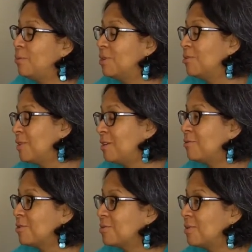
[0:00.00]
100th
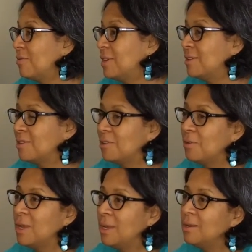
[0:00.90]
anniversary event. So,
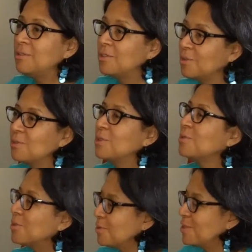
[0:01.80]
mm-hmm. you know, those, those,
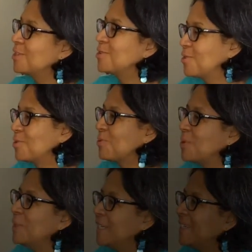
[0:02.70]
those things start to roll in.